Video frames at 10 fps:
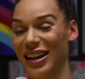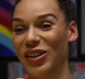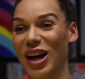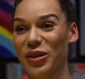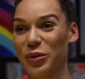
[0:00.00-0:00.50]
And a
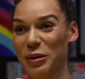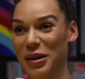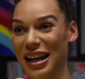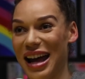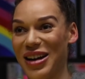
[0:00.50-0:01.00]
lot of
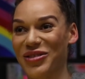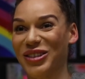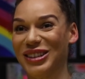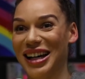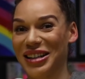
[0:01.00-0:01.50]
women have a
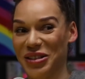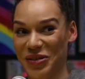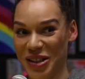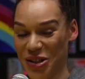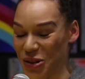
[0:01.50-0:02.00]
lot of
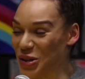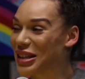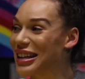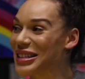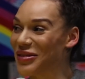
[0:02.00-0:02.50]
issues
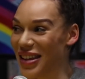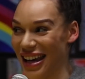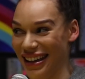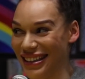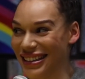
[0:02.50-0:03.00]
because of that.